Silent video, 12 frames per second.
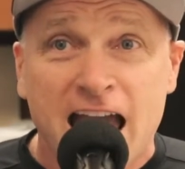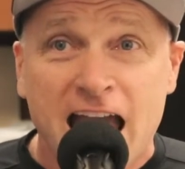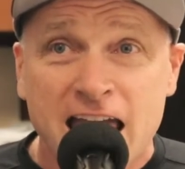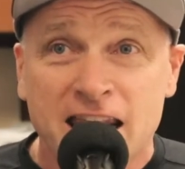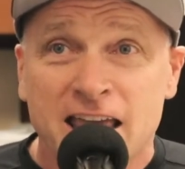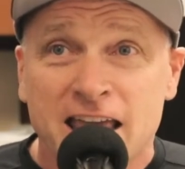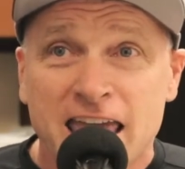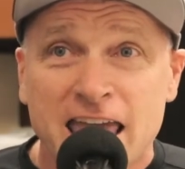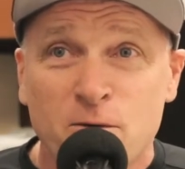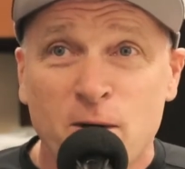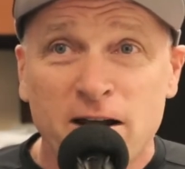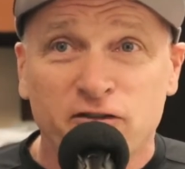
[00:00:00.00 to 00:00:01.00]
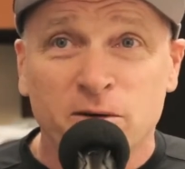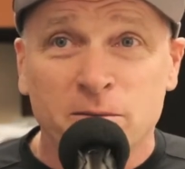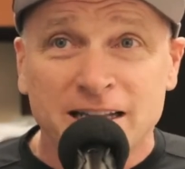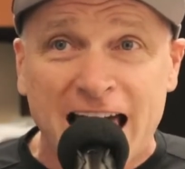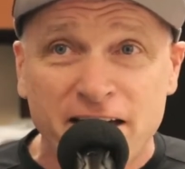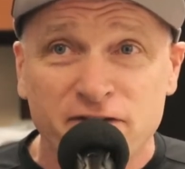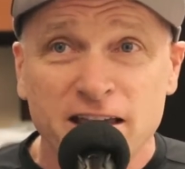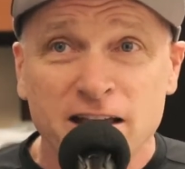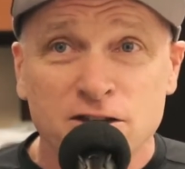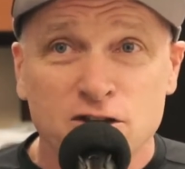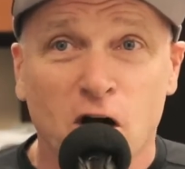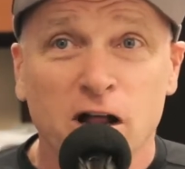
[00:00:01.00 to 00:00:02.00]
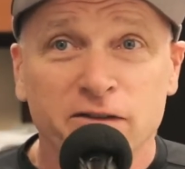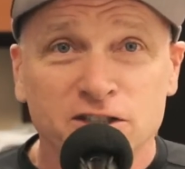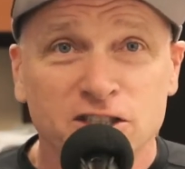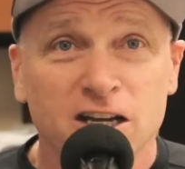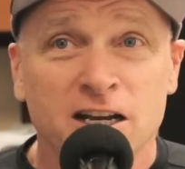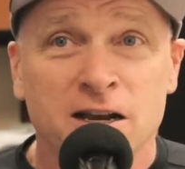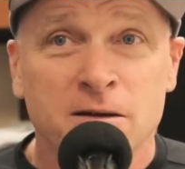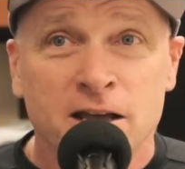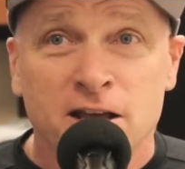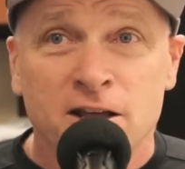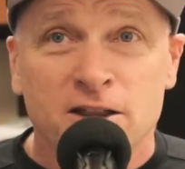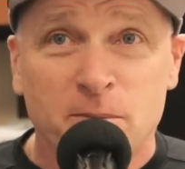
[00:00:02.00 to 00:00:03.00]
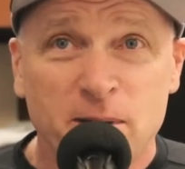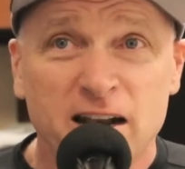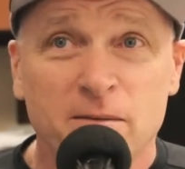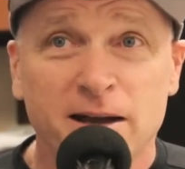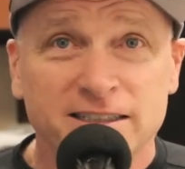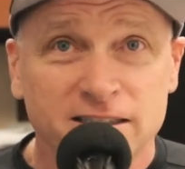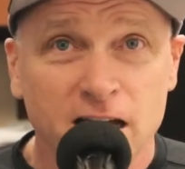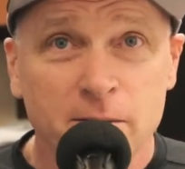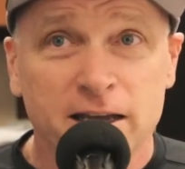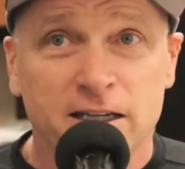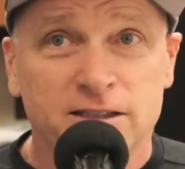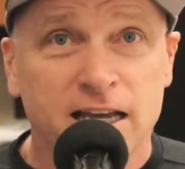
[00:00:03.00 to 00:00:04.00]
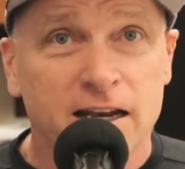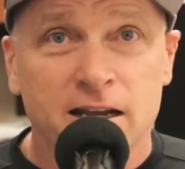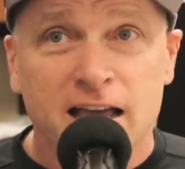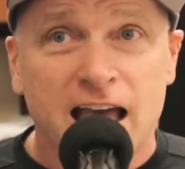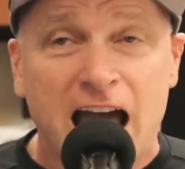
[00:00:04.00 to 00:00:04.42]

And it went from laughing to all of a sudden the pit of my stomach said,